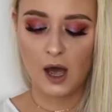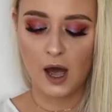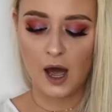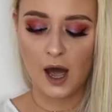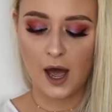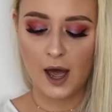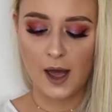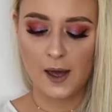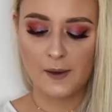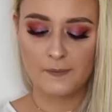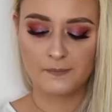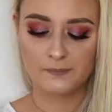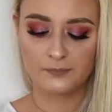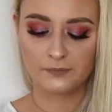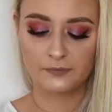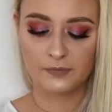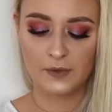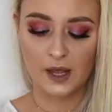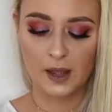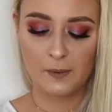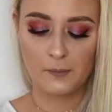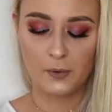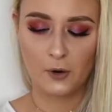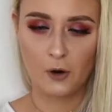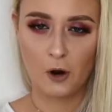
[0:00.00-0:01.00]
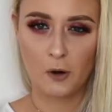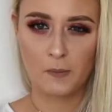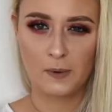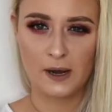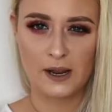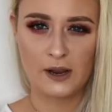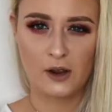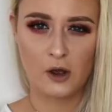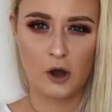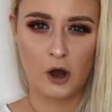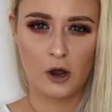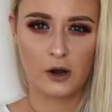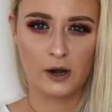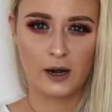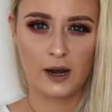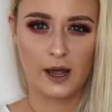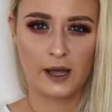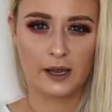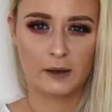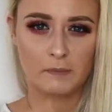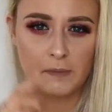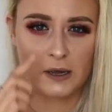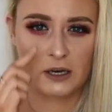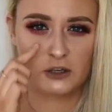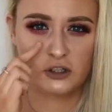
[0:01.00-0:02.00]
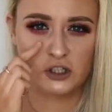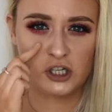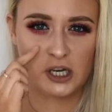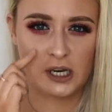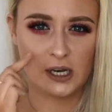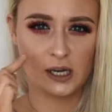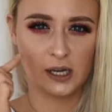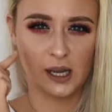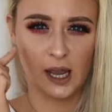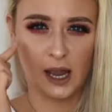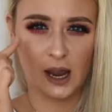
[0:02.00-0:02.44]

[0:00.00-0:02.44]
And probably on like my cheek